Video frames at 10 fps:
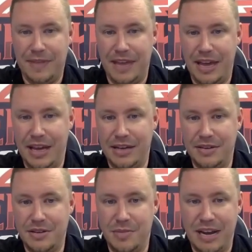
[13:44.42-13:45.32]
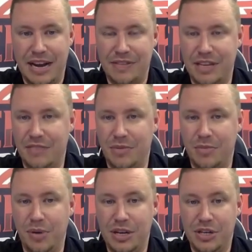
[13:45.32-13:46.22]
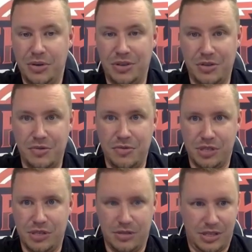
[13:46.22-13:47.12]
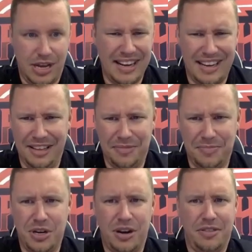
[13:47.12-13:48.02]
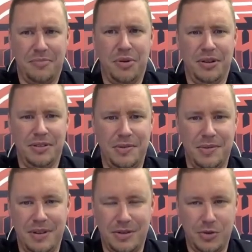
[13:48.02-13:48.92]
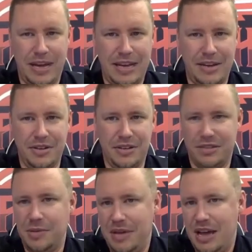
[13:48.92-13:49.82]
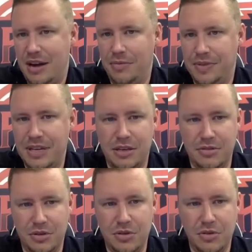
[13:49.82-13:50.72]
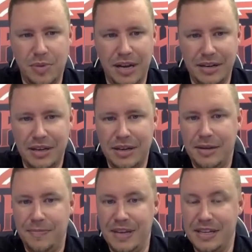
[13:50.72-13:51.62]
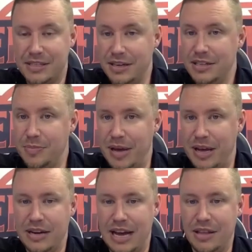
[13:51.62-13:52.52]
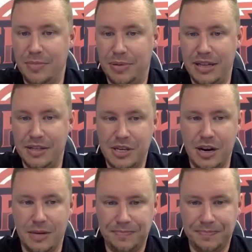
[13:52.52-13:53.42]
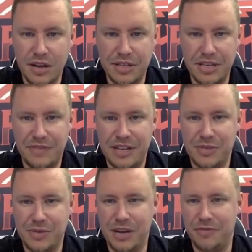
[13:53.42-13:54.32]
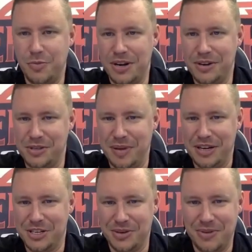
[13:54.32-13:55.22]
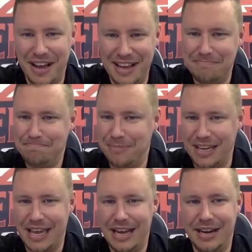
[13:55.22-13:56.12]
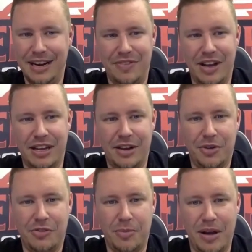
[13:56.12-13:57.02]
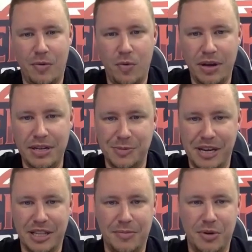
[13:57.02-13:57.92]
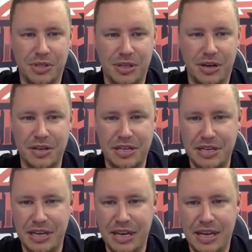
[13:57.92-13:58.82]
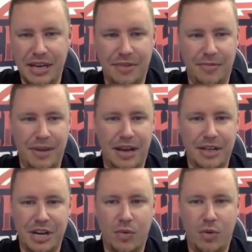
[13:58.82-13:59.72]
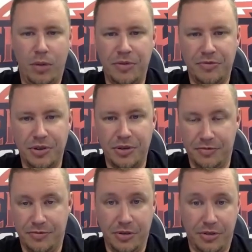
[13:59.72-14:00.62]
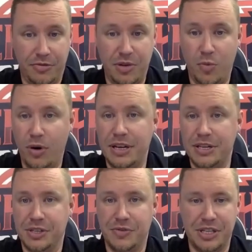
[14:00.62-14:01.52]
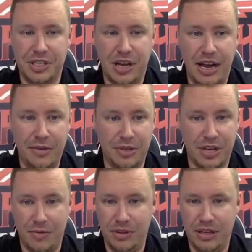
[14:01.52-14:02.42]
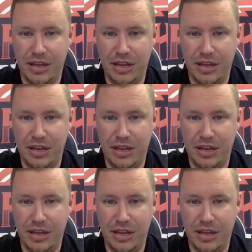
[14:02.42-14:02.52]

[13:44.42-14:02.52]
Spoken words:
And you might have to give him a bridge, or do you sign a guy like Jonathan Berggren to an 8-year deal? To me, I don't think you do, but it's going to depend on how they play this year. On defense, we got a few more years of Ben Sherratt. Again, if I could get rid of him, I would. He's making the most on our D. We got Jake Wallman for 3 more. He just re-signed, which I really